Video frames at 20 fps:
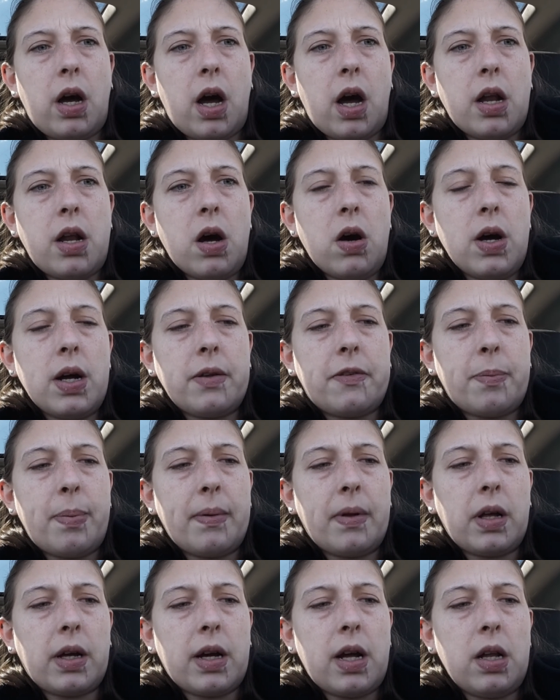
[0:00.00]
I know
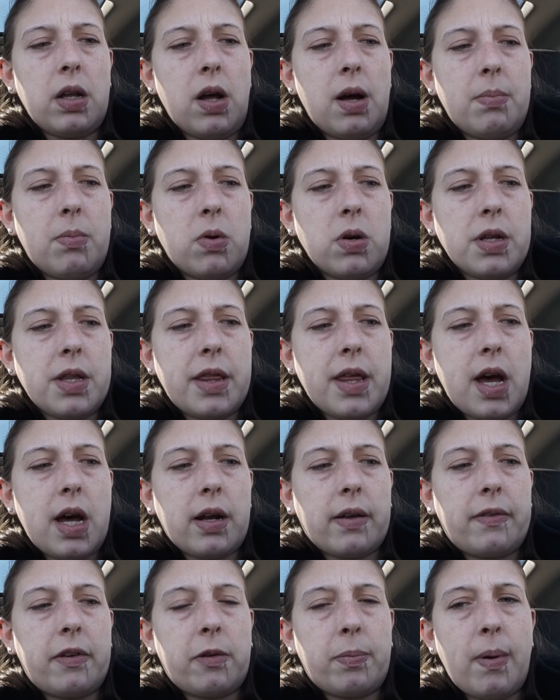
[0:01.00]
I, got a lot more than
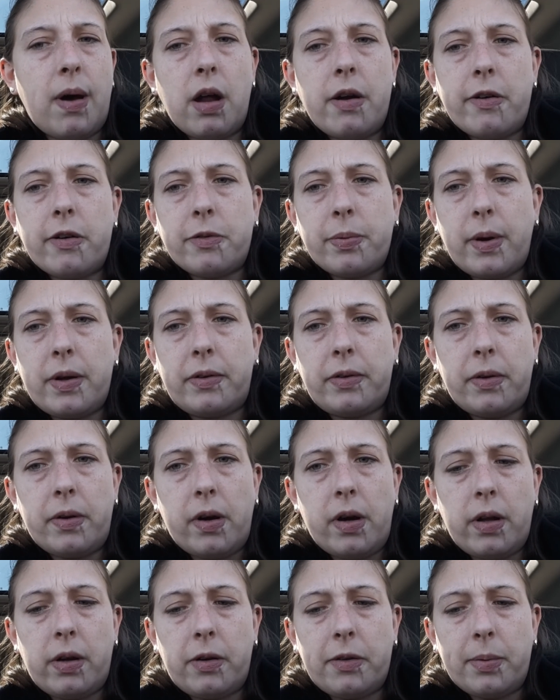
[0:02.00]
that because
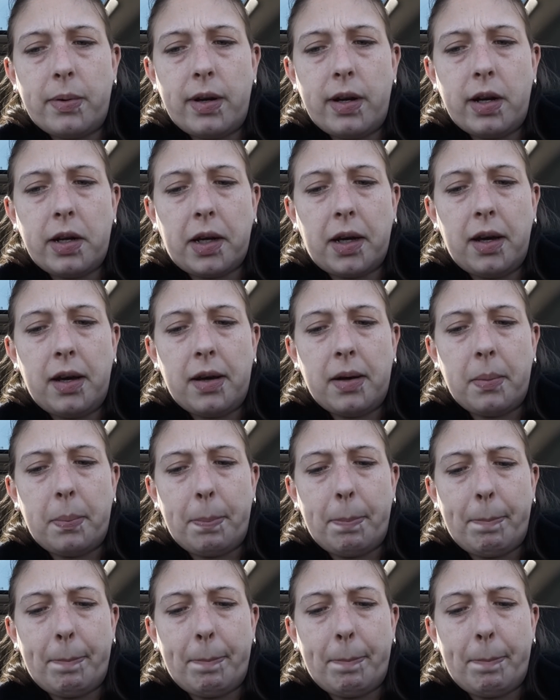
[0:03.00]
$122. What did I get?